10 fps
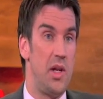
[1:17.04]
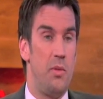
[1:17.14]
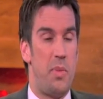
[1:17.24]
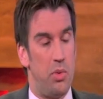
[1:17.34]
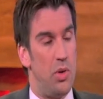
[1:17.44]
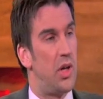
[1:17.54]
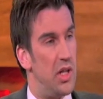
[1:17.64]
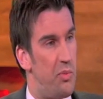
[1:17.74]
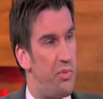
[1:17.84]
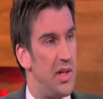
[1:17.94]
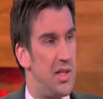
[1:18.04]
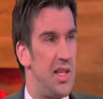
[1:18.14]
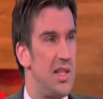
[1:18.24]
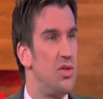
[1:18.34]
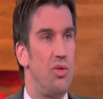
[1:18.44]
People look at The
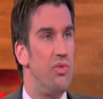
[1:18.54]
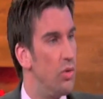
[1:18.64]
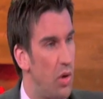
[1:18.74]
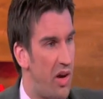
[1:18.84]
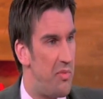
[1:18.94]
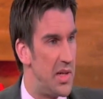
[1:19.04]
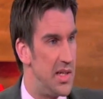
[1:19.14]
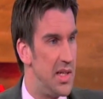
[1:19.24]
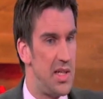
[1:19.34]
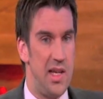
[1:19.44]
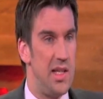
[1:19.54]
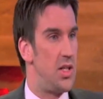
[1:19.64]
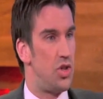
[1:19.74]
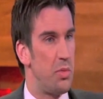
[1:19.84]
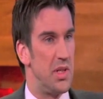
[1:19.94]
Apprentice. It's not real life business. It
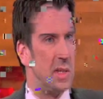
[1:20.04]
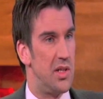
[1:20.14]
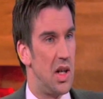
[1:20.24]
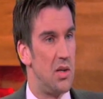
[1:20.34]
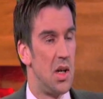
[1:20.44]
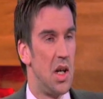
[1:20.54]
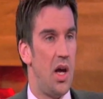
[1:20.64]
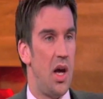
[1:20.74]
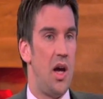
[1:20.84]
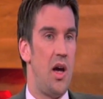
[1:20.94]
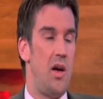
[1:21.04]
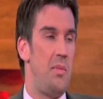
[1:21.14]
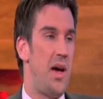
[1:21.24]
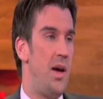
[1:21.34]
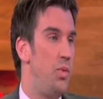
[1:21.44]
is a job interview.
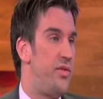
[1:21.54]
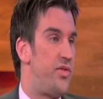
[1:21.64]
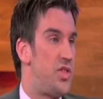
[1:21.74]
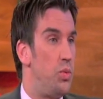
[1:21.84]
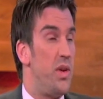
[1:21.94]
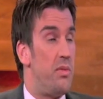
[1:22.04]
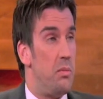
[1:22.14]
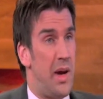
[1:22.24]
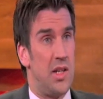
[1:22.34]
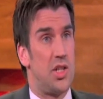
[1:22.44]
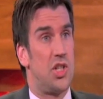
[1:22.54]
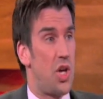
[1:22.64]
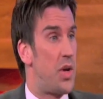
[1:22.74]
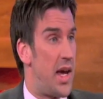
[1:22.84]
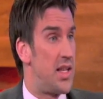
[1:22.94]
And we've managed to
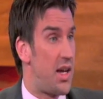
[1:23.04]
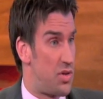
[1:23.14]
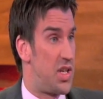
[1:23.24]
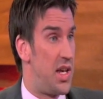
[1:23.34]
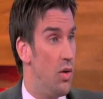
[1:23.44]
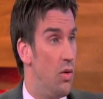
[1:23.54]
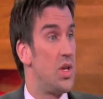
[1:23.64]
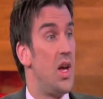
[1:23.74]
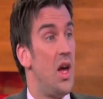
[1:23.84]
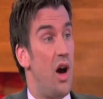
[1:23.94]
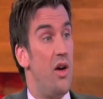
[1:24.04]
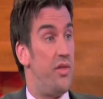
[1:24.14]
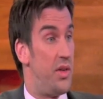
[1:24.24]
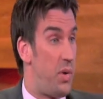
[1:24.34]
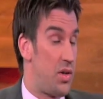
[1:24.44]
showcase our skills
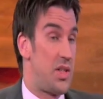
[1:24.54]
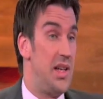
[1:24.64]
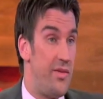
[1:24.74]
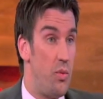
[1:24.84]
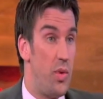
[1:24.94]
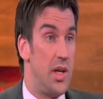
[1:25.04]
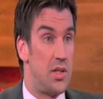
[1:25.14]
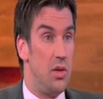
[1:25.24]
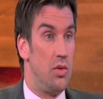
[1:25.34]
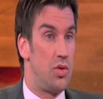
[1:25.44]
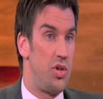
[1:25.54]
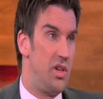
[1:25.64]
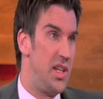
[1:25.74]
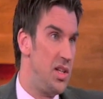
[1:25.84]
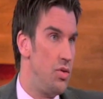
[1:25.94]
over the past 11 weeks to Lord
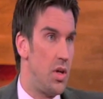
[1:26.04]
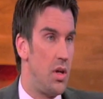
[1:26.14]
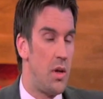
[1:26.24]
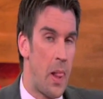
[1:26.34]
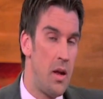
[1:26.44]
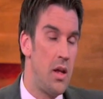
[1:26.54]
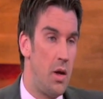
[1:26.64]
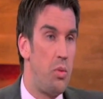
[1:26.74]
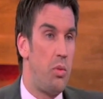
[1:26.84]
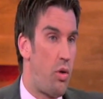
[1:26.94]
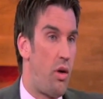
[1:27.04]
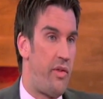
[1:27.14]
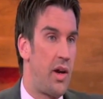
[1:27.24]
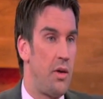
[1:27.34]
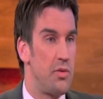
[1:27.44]
Sugar, and he knew that, quite
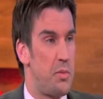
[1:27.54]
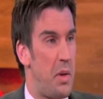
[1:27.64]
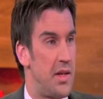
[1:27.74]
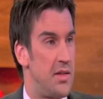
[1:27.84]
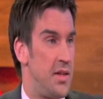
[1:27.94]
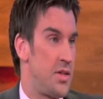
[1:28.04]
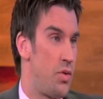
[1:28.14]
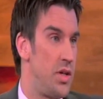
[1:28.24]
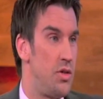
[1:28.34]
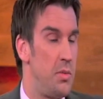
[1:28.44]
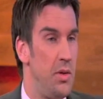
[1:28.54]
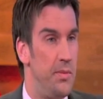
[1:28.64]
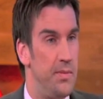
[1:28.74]
frankly, I was the best, and that's why he took me on.